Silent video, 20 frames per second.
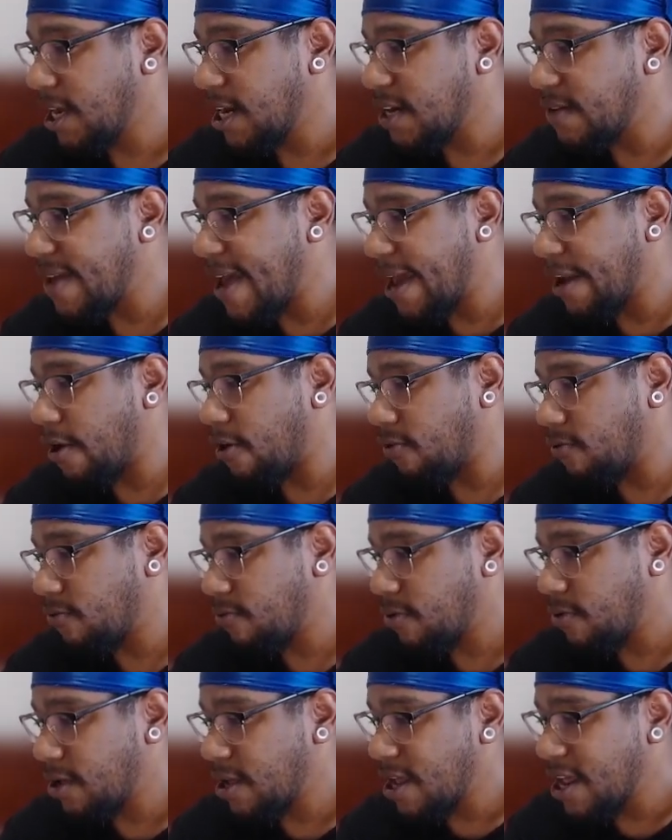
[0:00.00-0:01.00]
Nano,
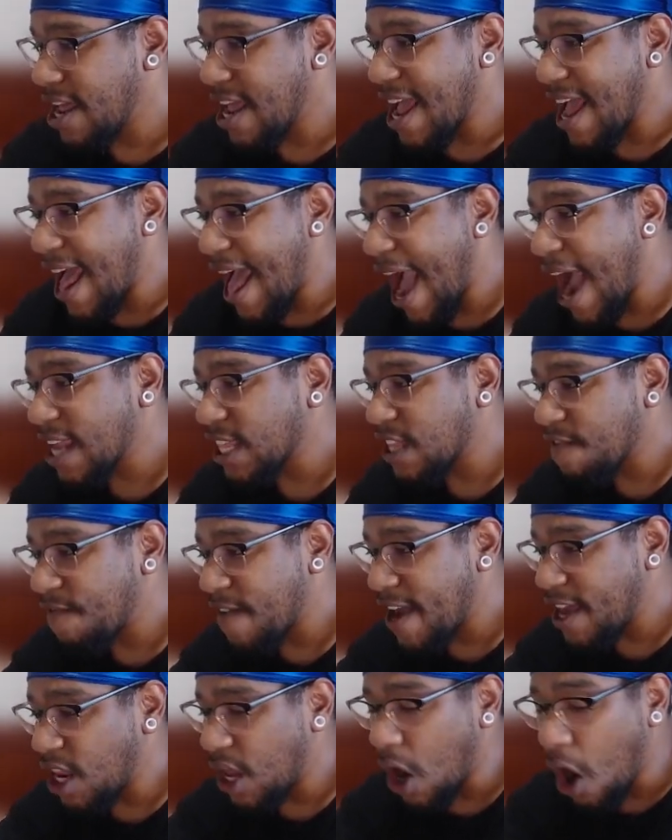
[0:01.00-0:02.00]

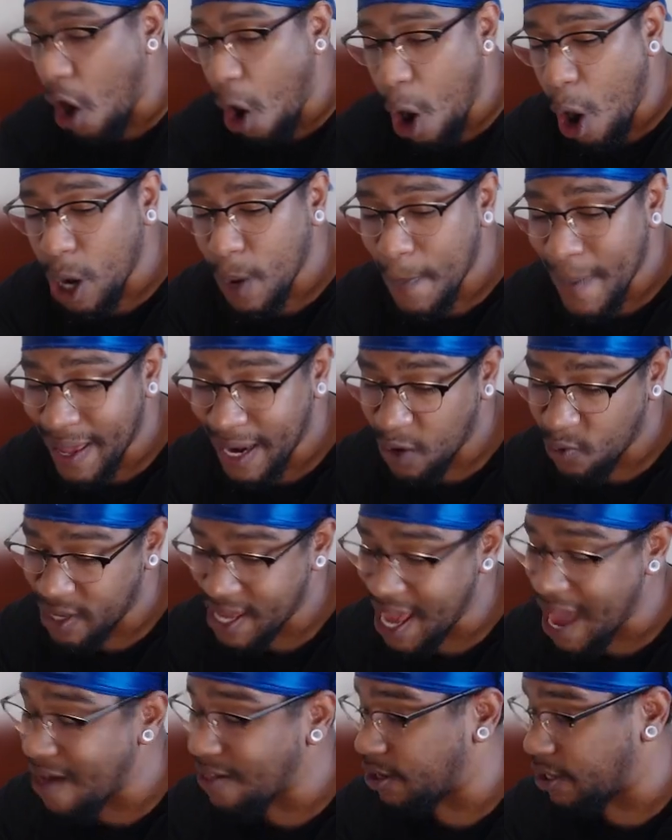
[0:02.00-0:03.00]
activate augmented
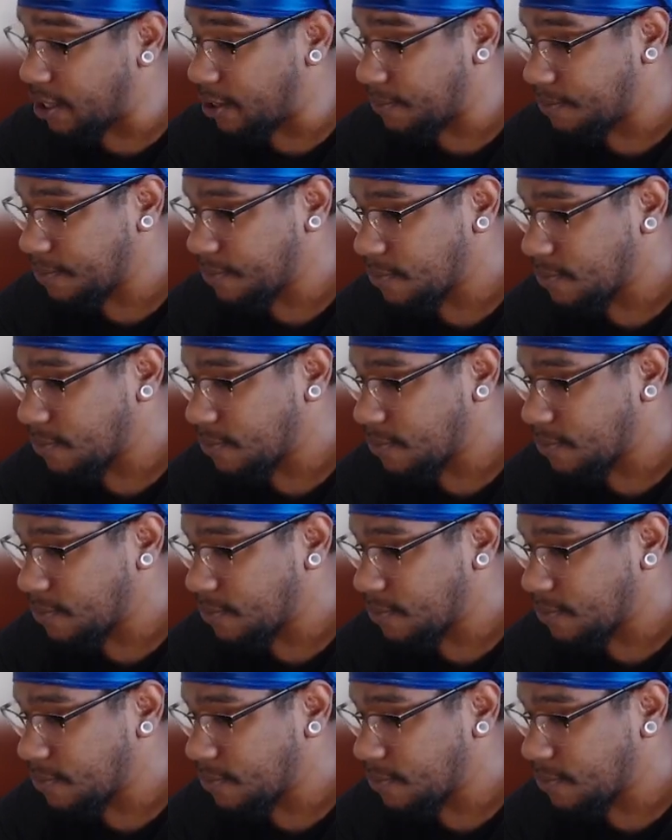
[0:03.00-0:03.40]
reality,